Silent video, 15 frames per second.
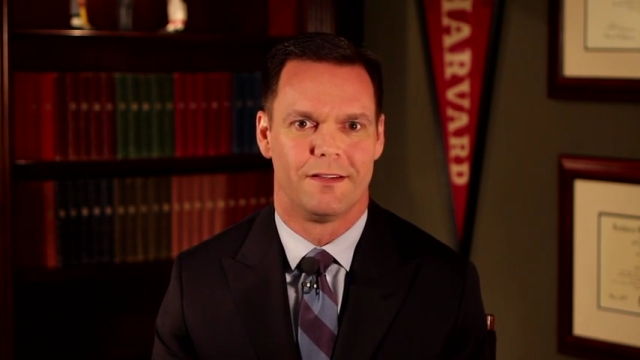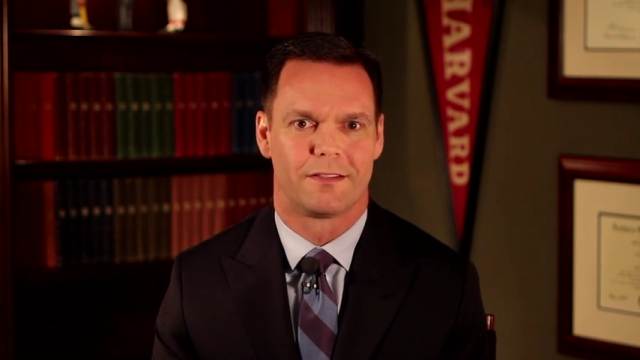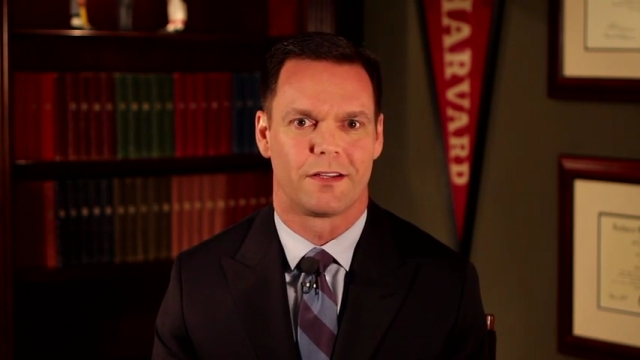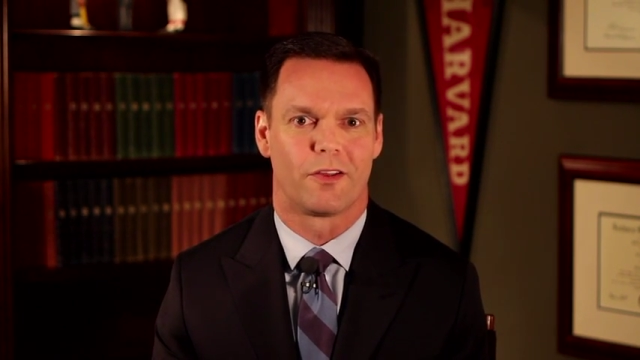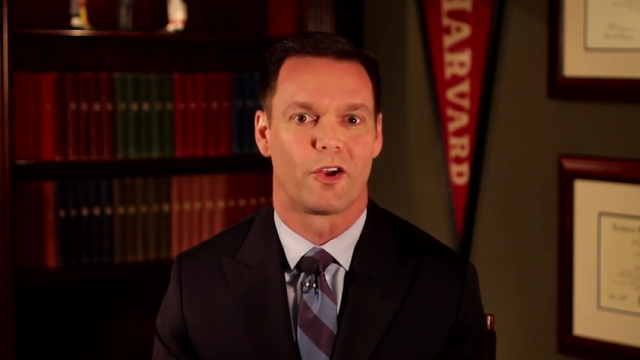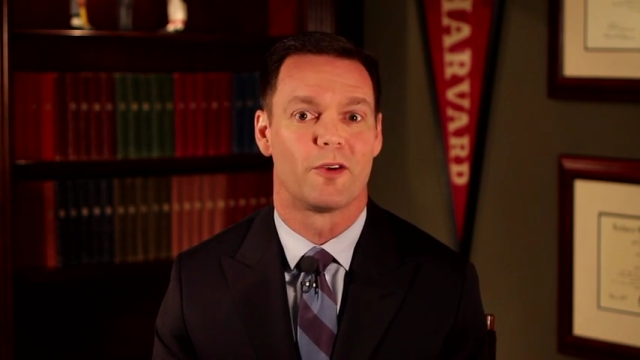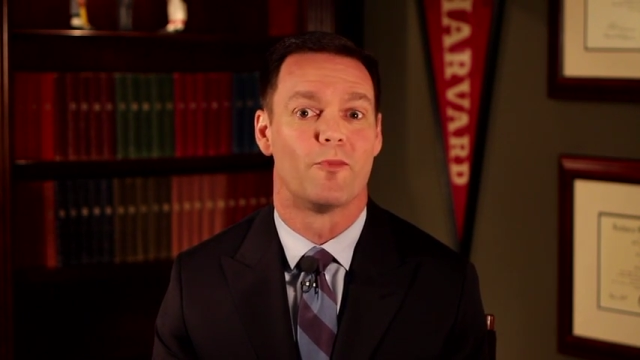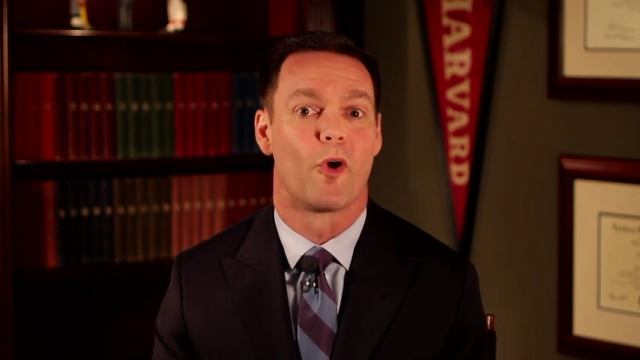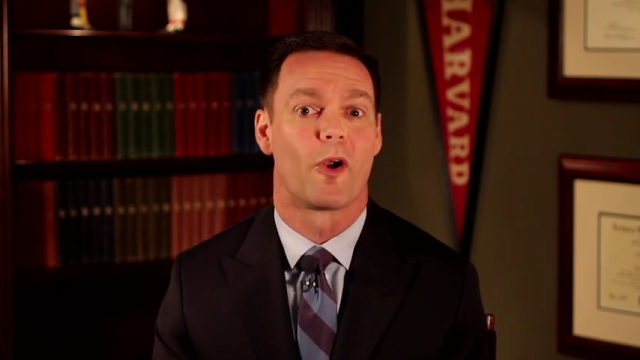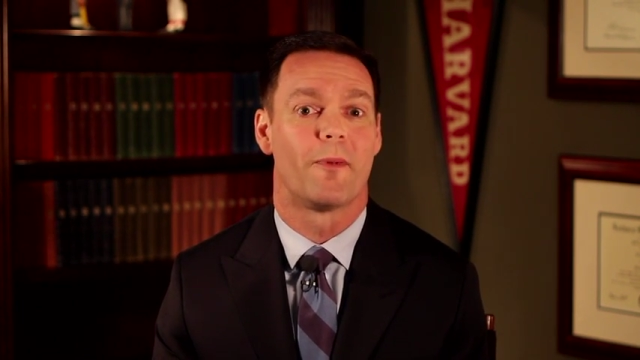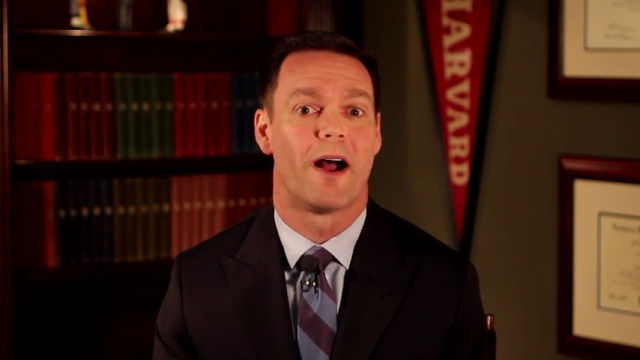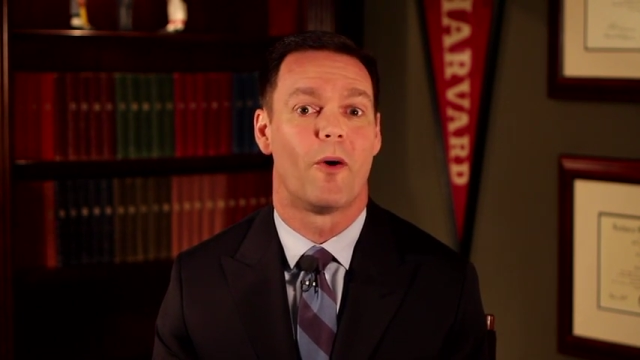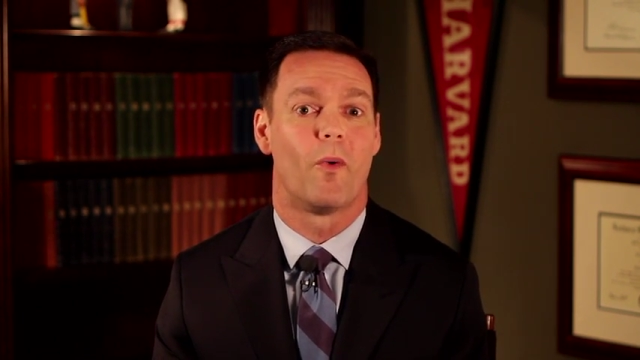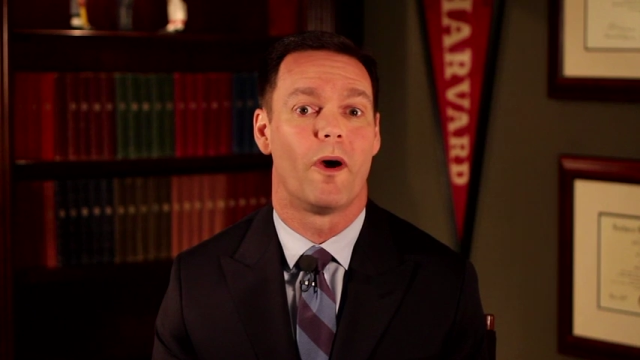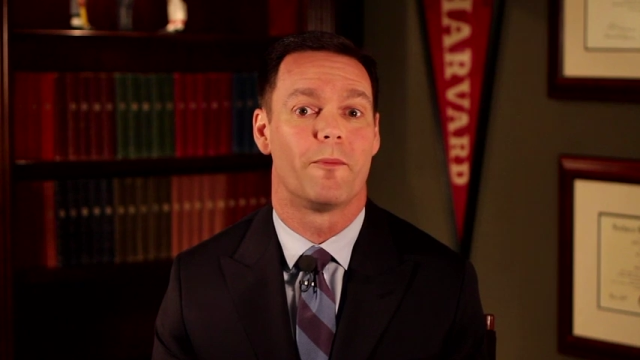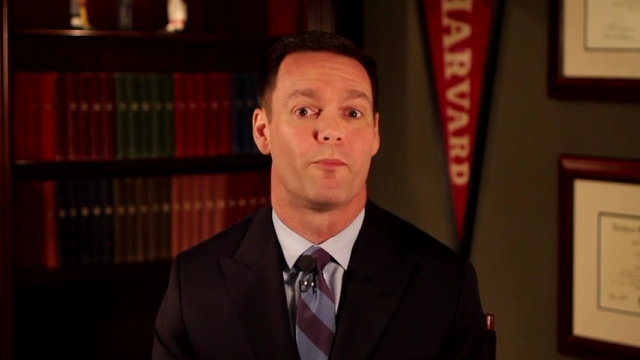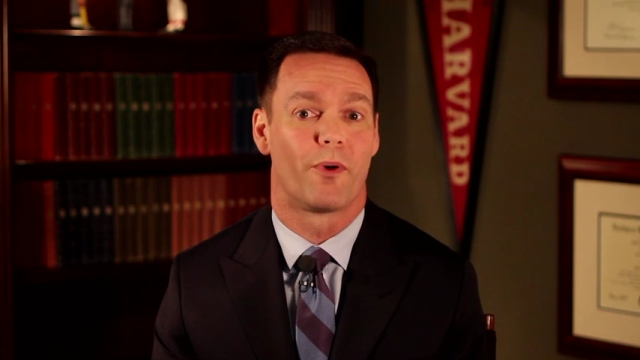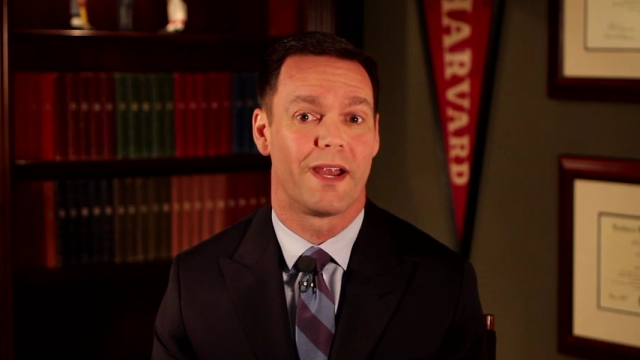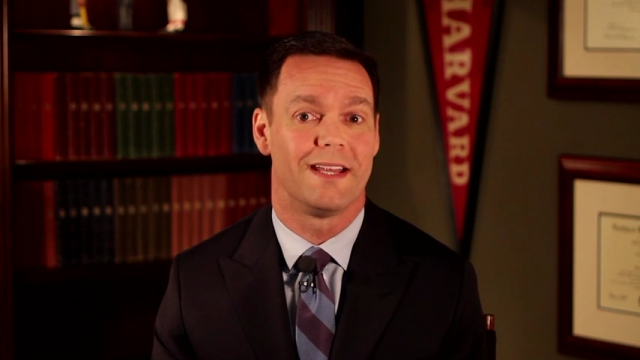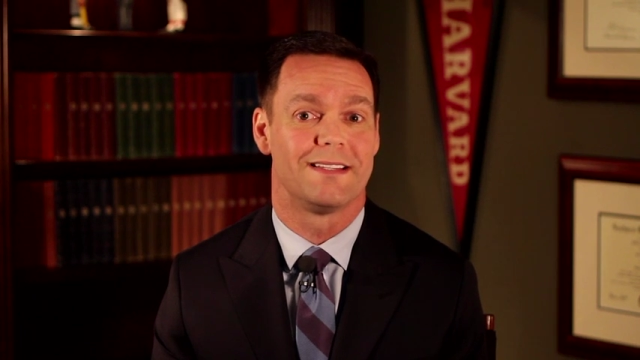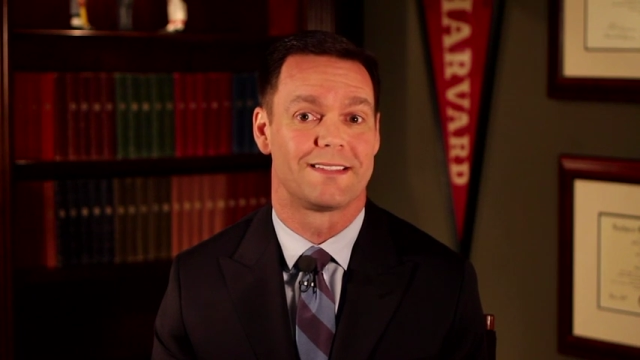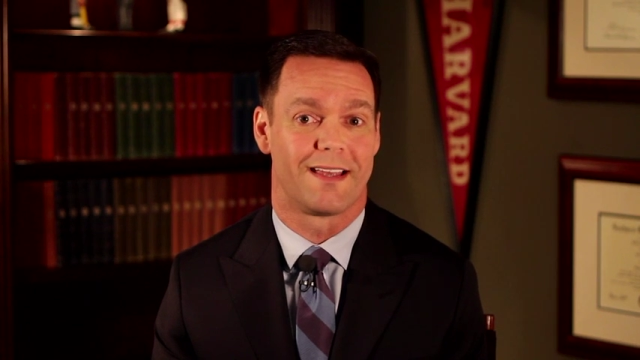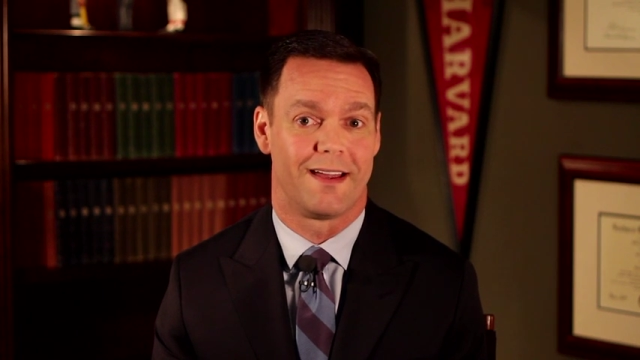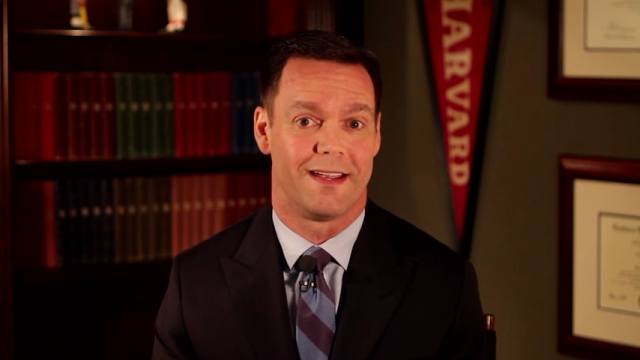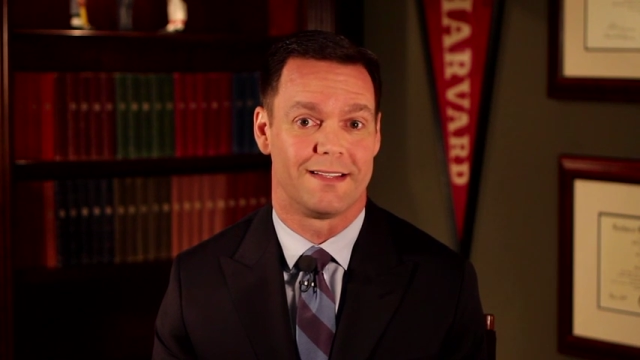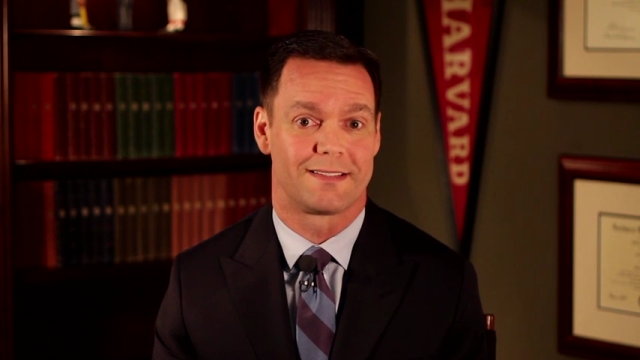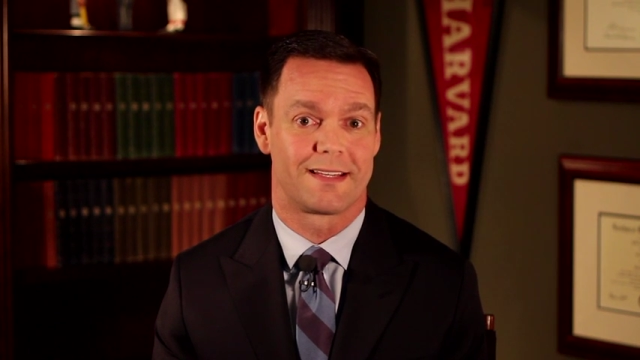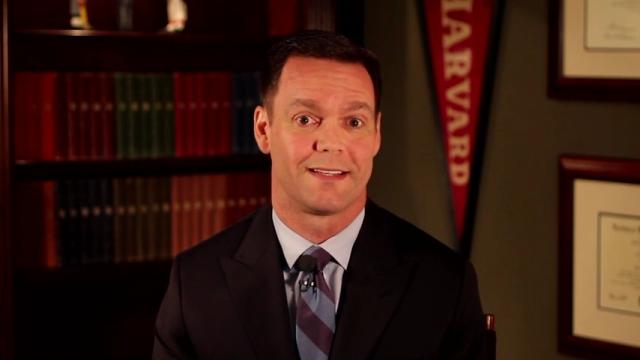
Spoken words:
To learn more about what brain science